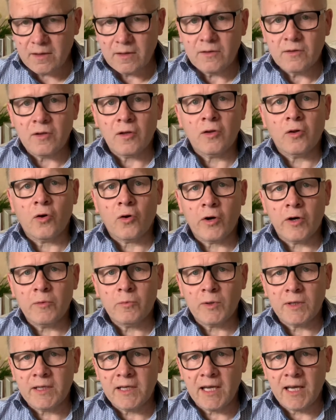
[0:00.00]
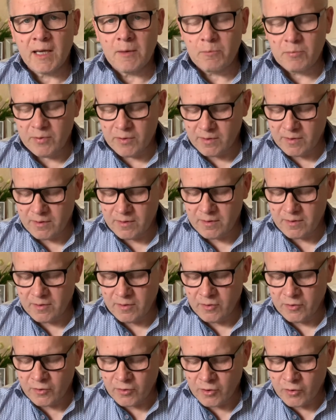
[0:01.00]
The Lord will keep
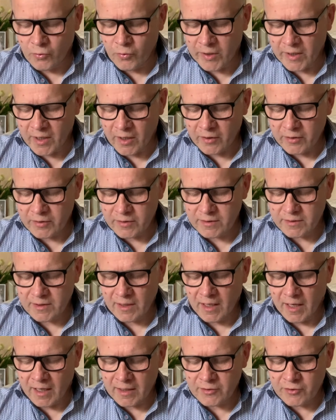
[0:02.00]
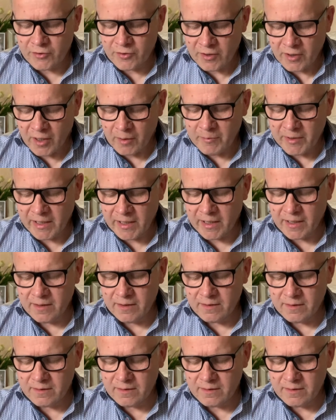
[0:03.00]
your going out and your coming in